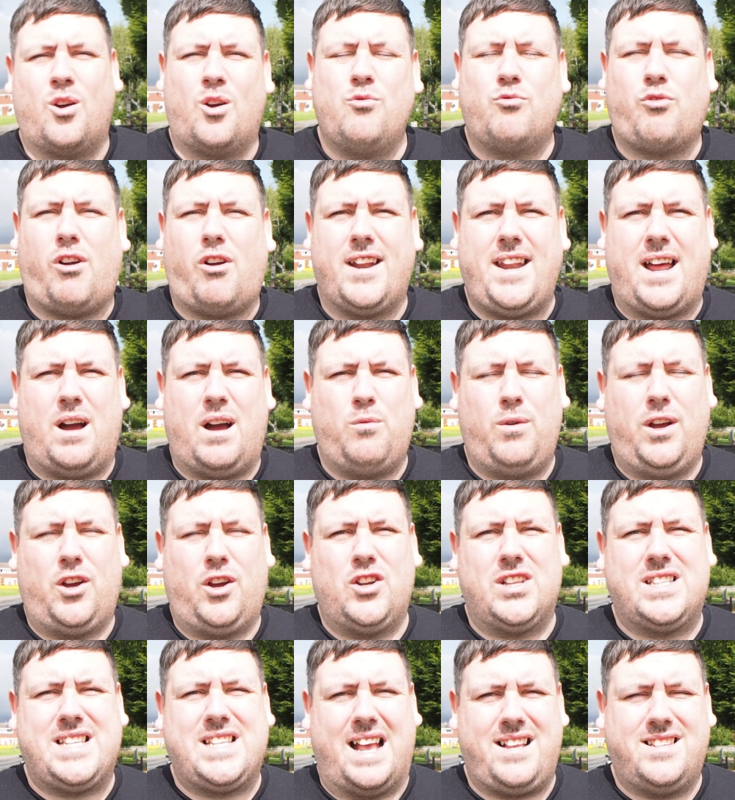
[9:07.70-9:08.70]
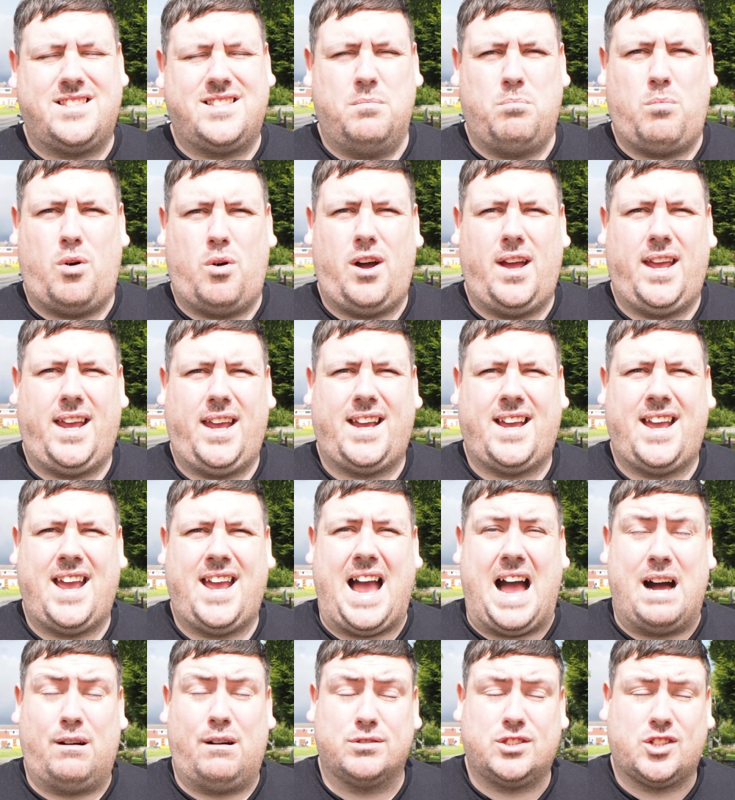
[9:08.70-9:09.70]
right now we're going to test the mic
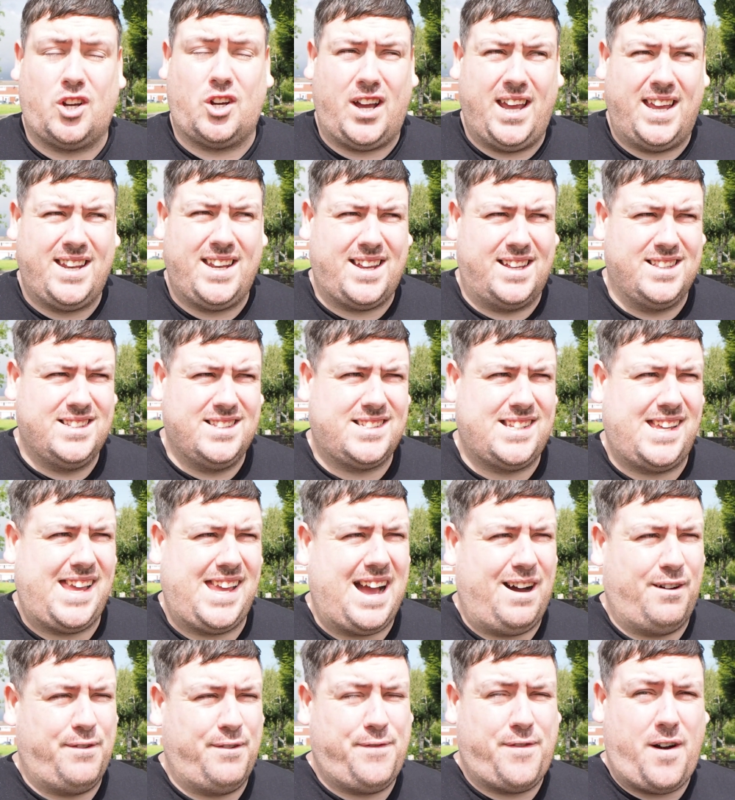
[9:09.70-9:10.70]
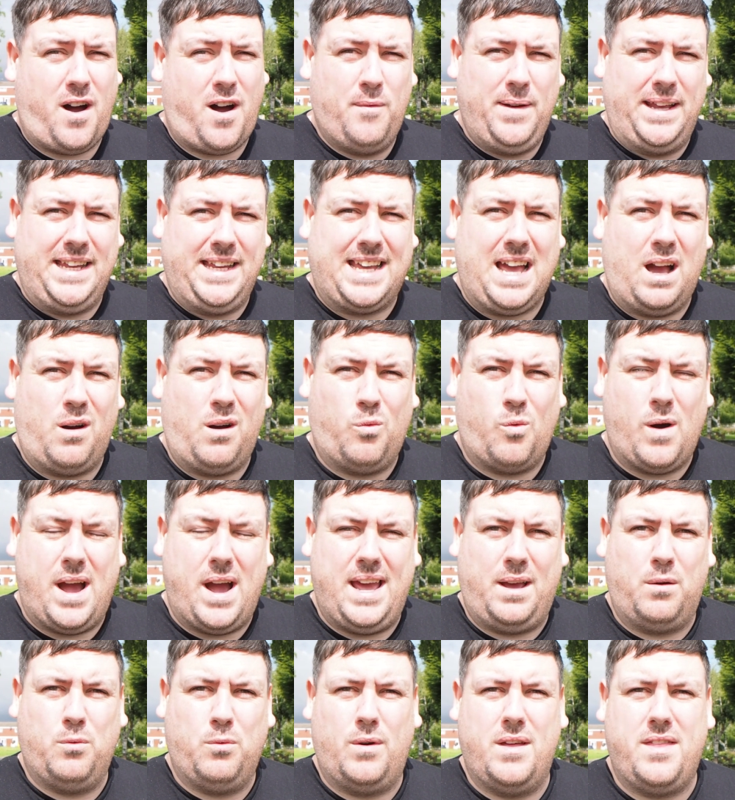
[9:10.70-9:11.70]
outside and see how far we can get
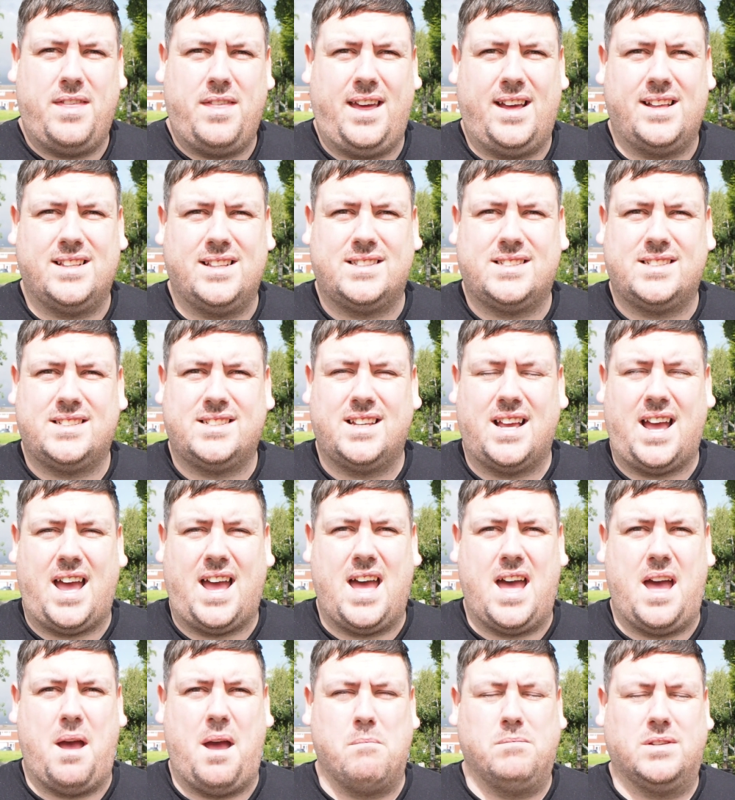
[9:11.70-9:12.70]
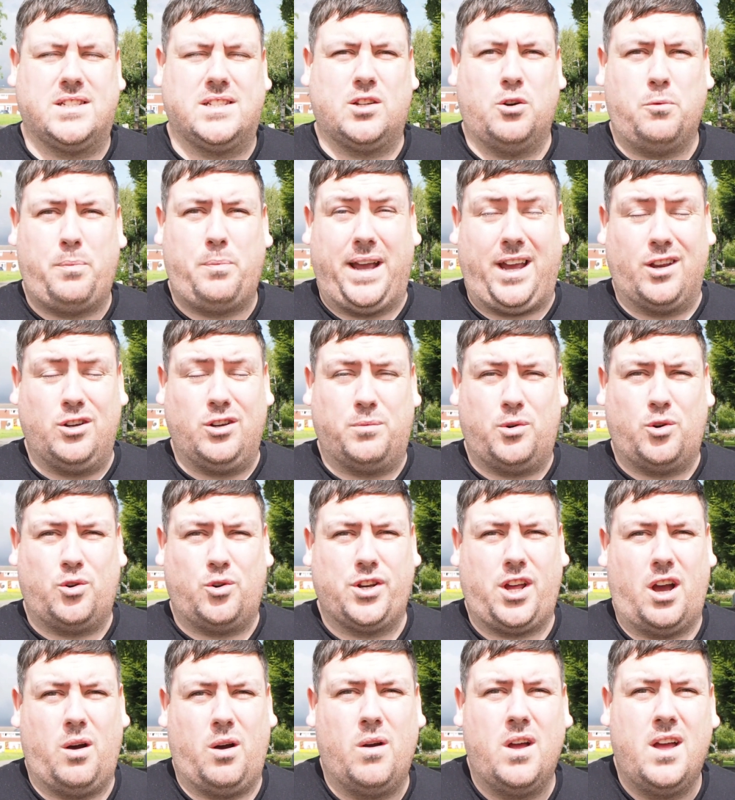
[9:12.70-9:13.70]
away with it, still picking up
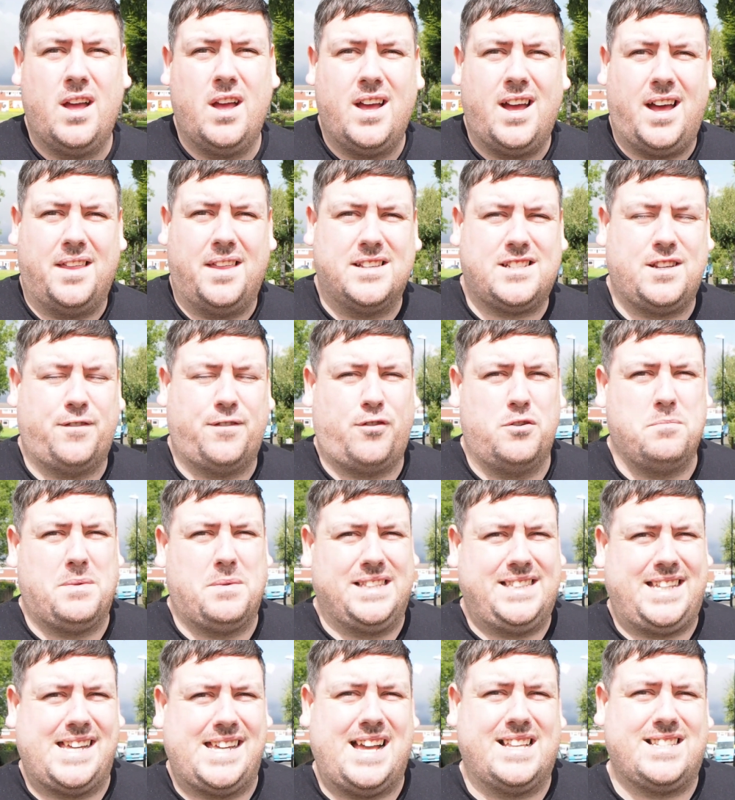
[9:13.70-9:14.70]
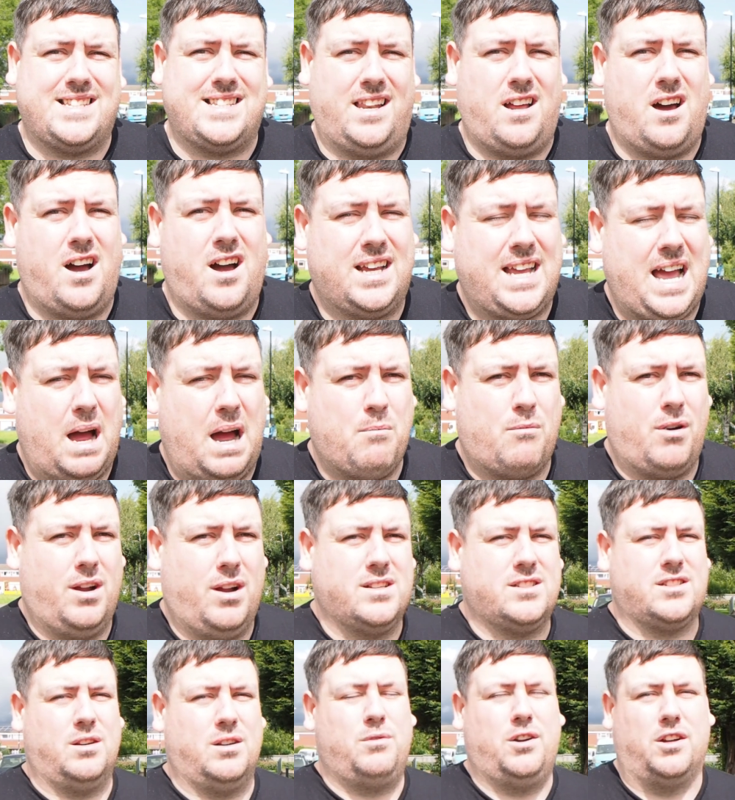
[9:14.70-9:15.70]
audio. And this is through my DSLR camera.
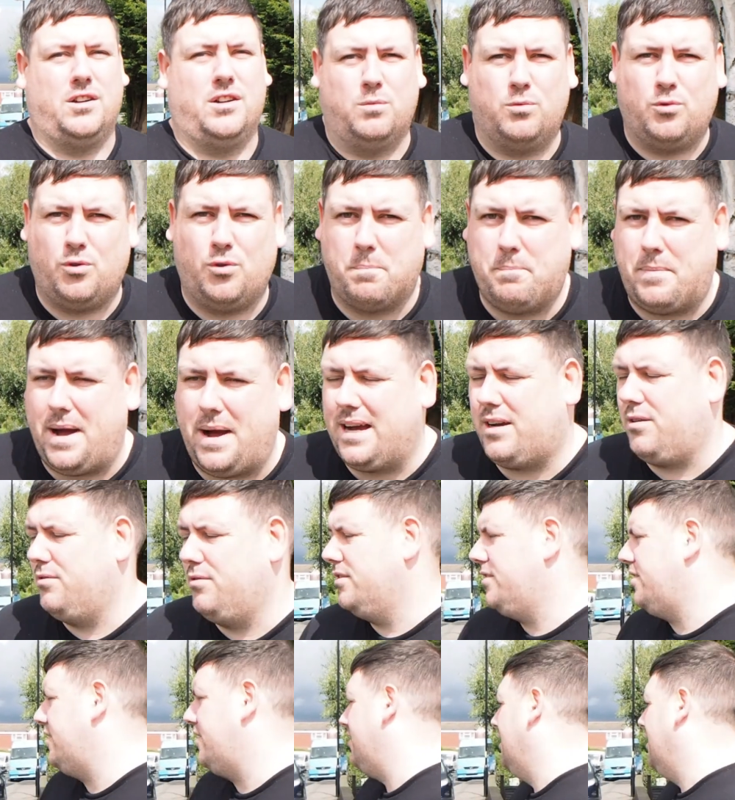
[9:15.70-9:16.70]
So we're going to walk backwards